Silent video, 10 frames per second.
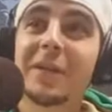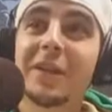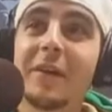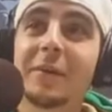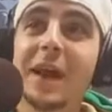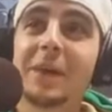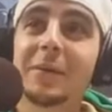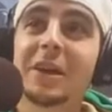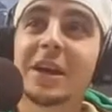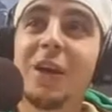It's 11
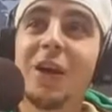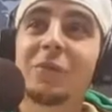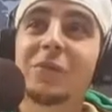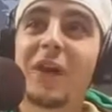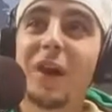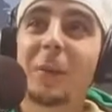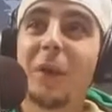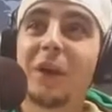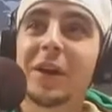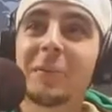a.m. kickoff. We've got our
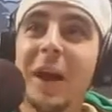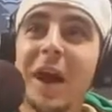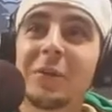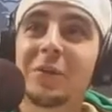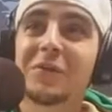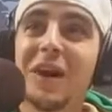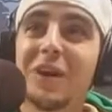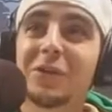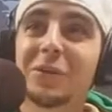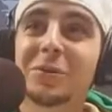parking pass. We've
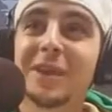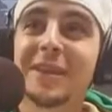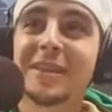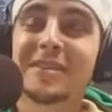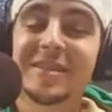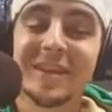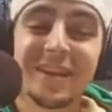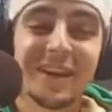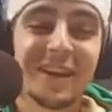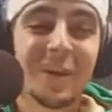got our 2 tickets,
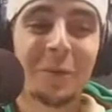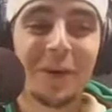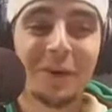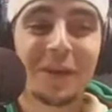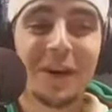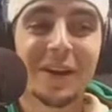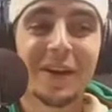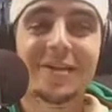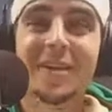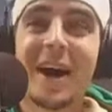and we are
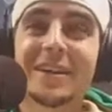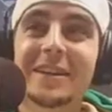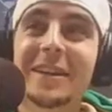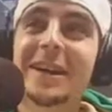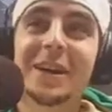very excited.